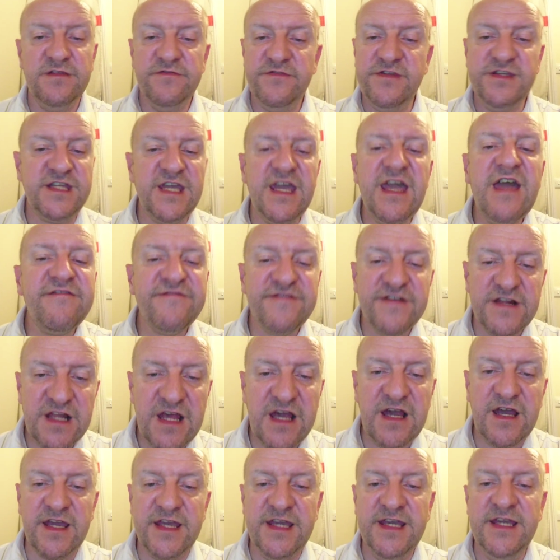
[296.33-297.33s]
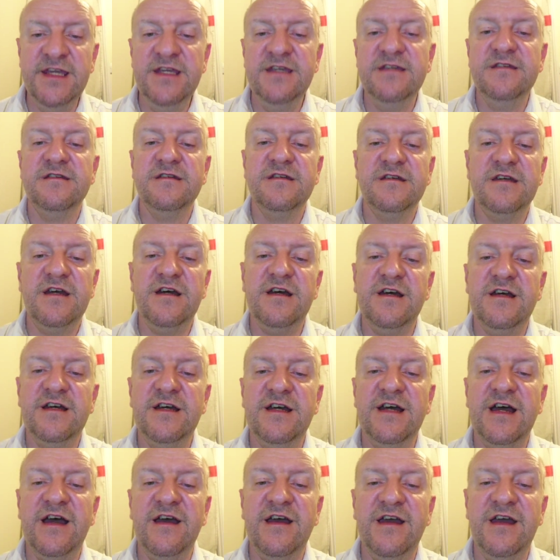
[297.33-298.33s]
The DFLA
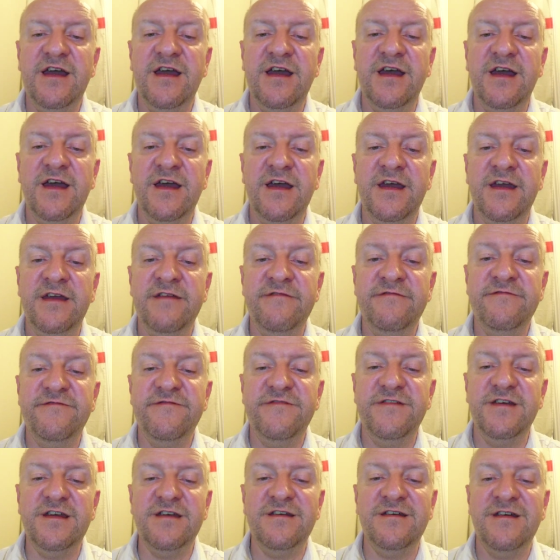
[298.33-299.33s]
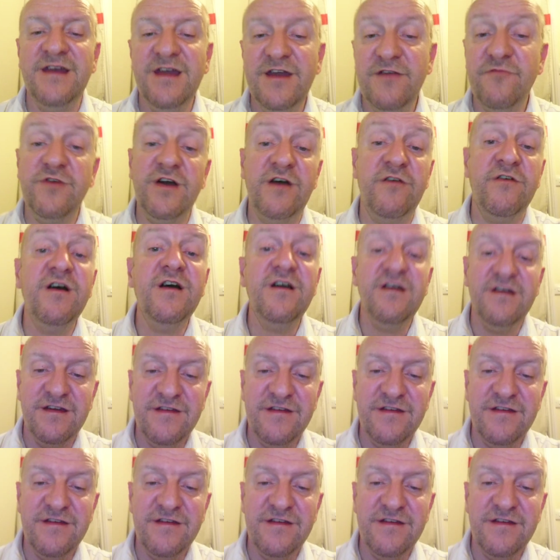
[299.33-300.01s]
and well,